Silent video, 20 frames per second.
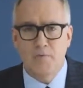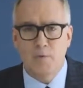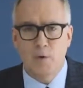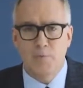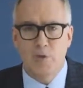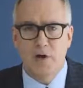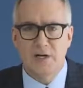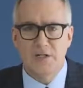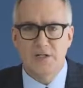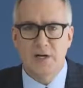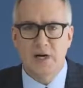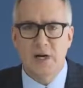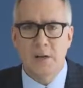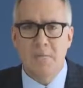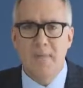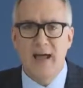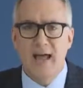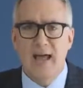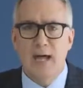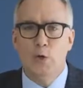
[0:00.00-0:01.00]
for president a
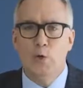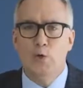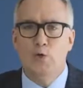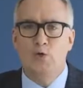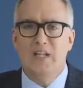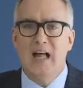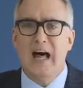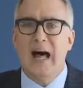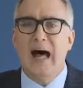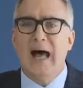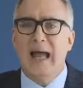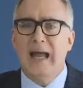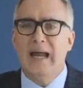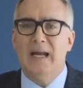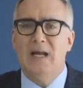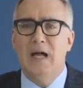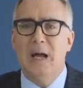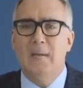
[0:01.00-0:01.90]
man who lied